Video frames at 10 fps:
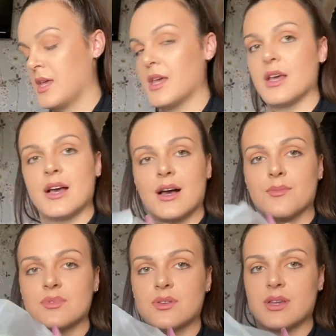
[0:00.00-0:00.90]

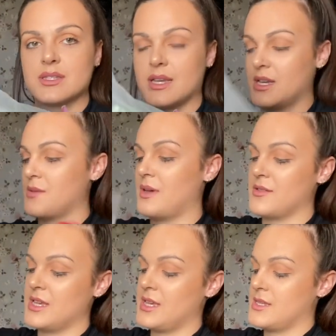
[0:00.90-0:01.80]
I'm so excited about
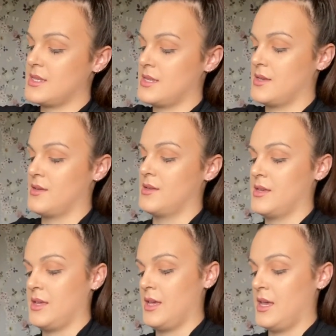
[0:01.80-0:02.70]
this.
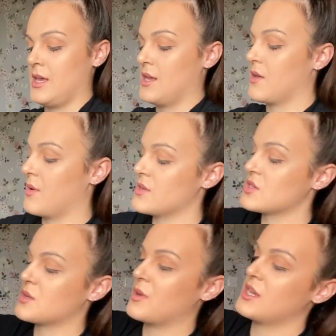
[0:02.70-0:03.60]
Can we also
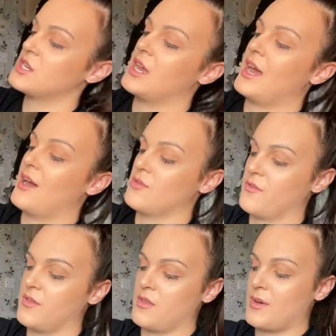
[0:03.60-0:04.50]
just appreciate how
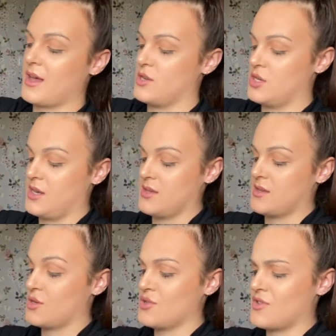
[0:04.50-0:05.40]
lovely this packaging
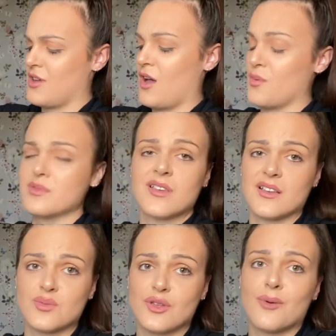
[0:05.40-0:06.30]
is? Just
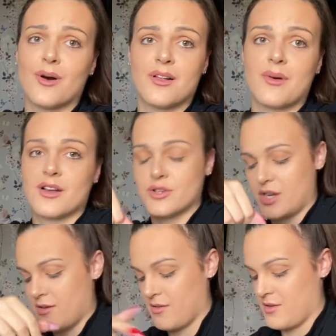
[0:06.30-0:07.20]
obsessed with the poly packaging.